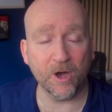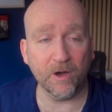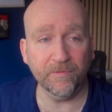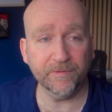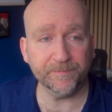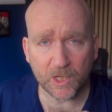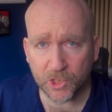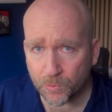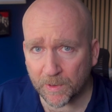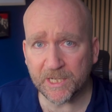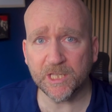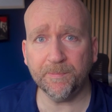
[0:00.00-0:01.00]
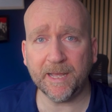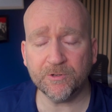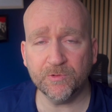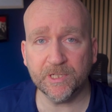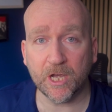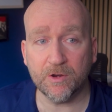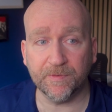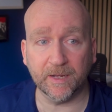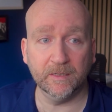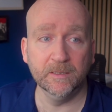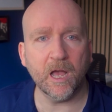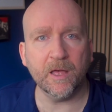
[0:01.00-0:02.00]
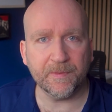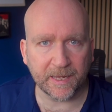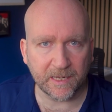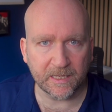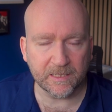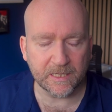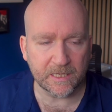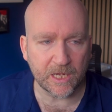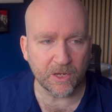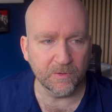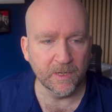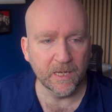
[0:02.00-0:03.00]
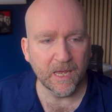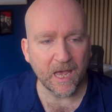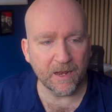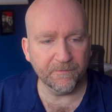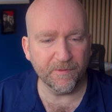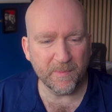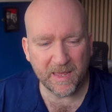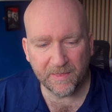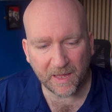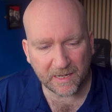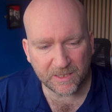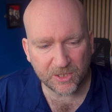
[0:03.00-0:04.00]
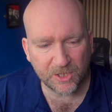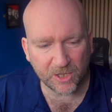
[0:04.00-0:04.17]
off, switch the batteries over, and then continue. And for me, that's